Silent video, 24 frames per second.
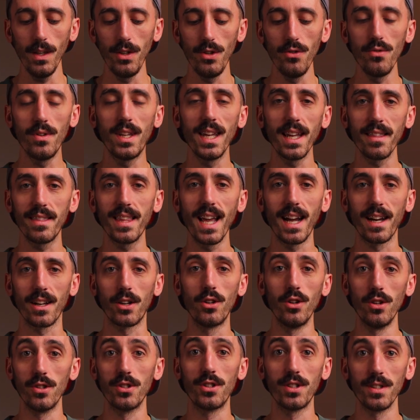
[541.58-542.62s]
You get that
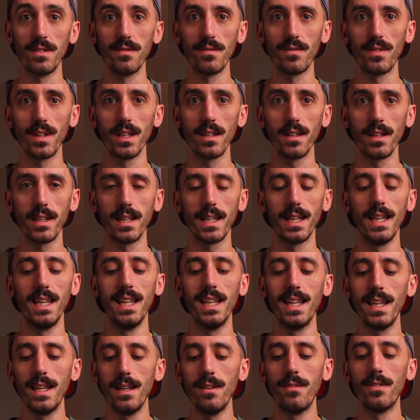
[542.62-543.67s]
cushion feeling
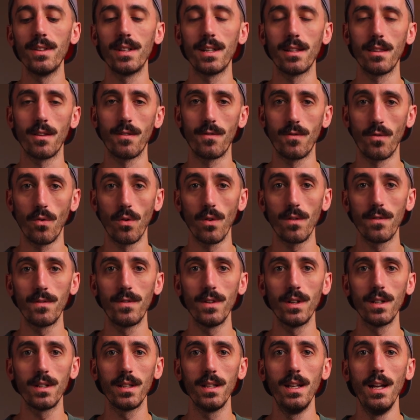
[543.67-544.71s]
even in the
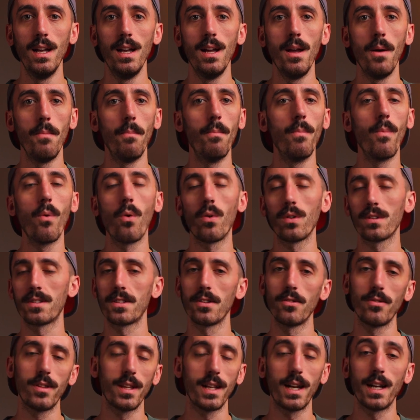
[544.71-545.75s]
forefoot, more
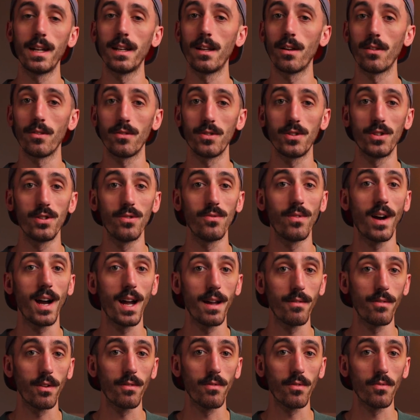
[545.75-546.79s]
so than any other shoe
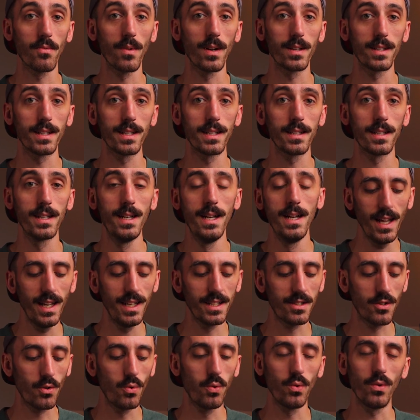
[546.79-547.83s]
I've ever run in.
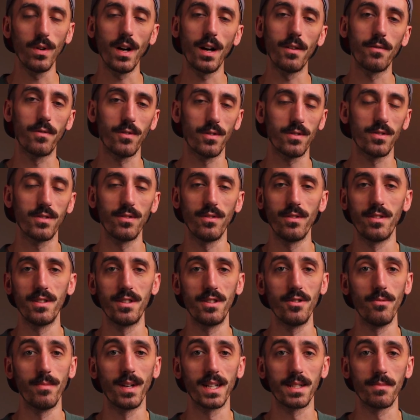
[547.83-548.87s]
It's cool how versatile the
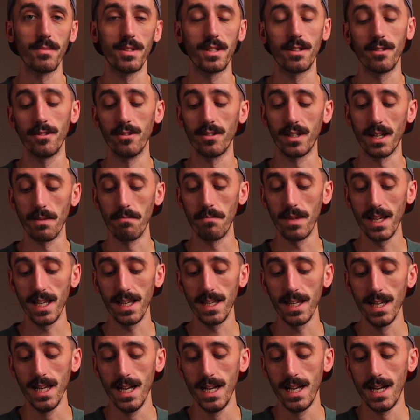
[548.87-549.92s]
ZoomX material can
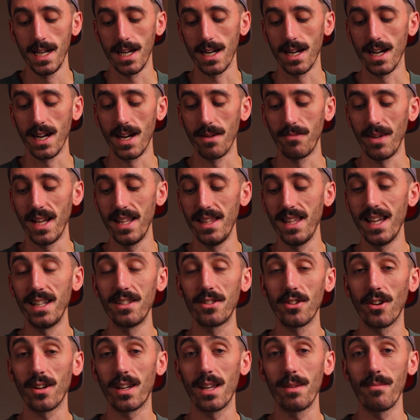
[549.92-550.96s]
be. And then
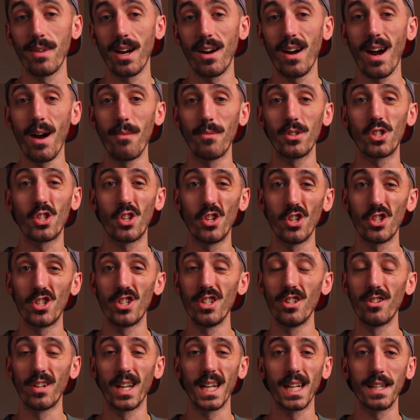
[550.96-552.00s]
talking about how much
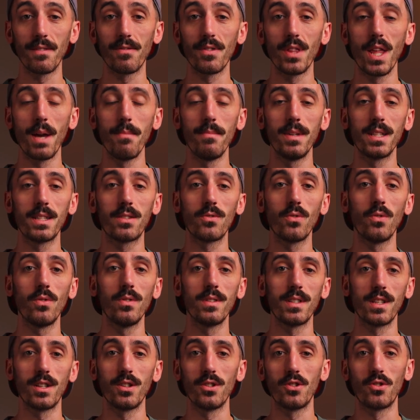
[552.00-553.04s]
cushion you're getting from that midsole
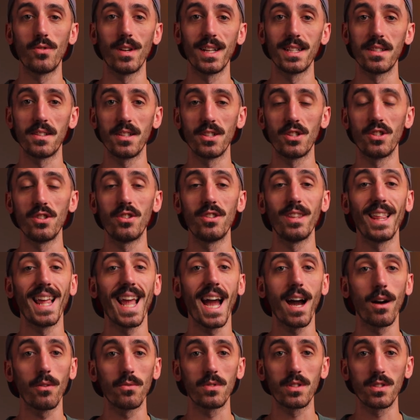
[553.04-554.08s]
is a good transition to the
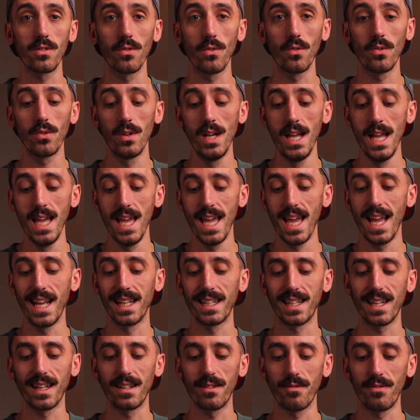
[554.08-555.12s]
outsole
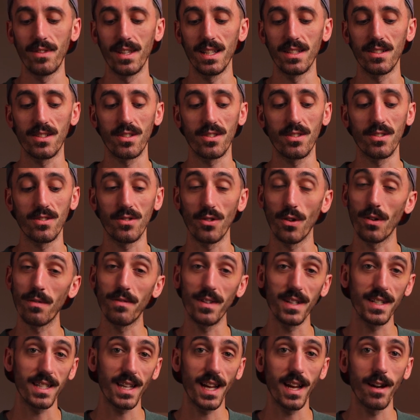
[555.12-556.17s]
in kind of the
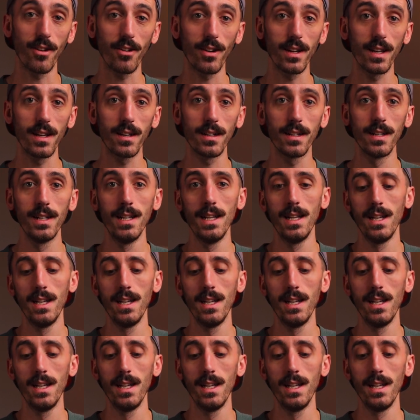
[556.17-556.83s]
surface area.